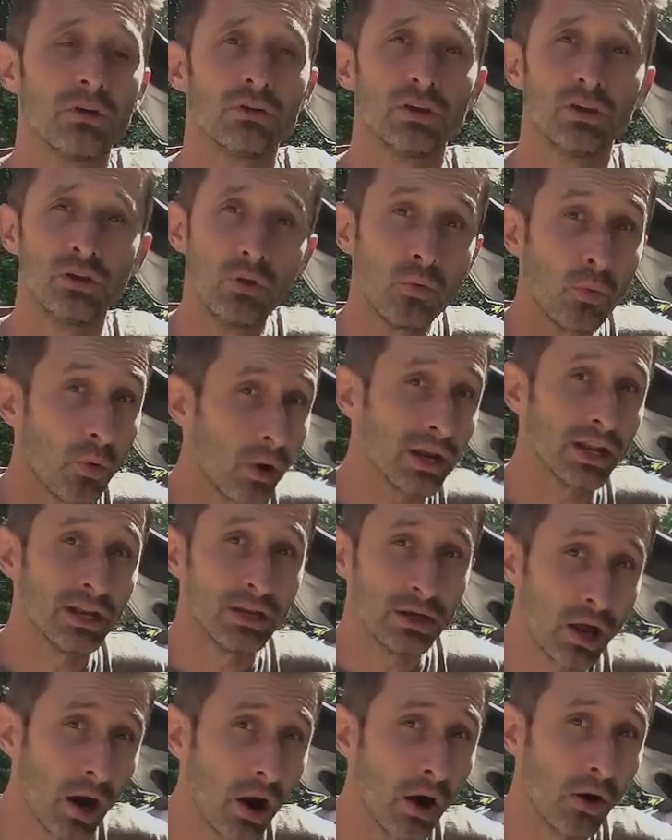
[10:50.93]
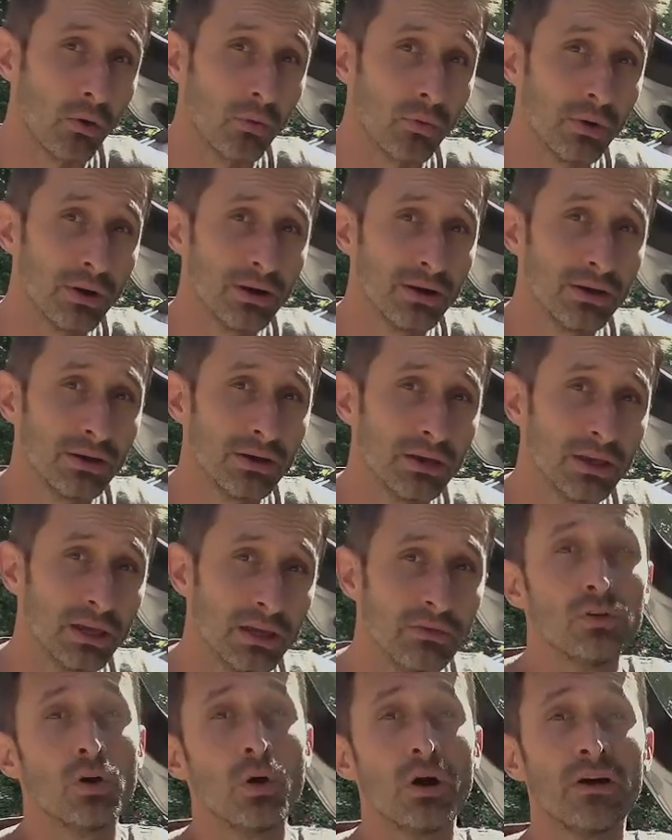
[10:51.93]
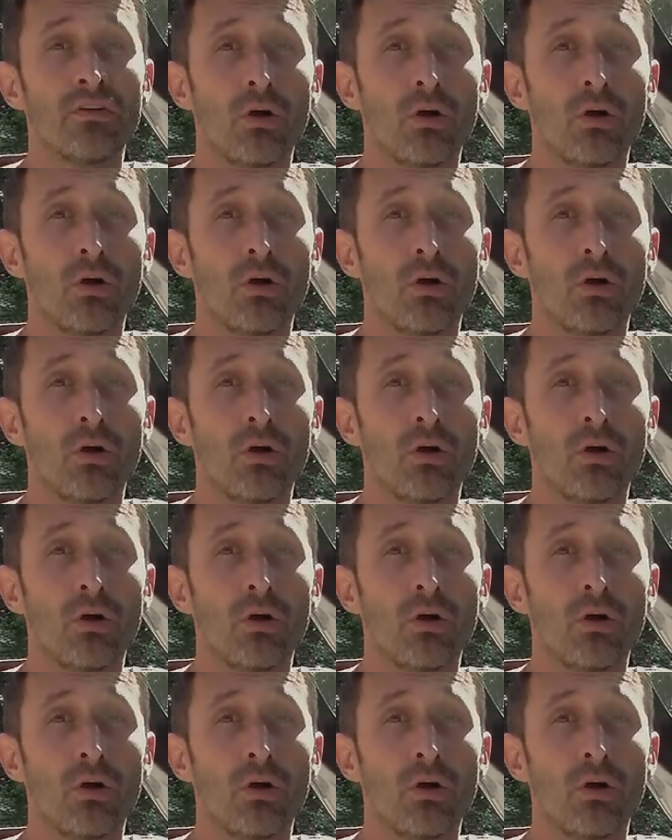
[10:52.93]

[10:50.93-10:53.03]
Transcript: You want to know if you have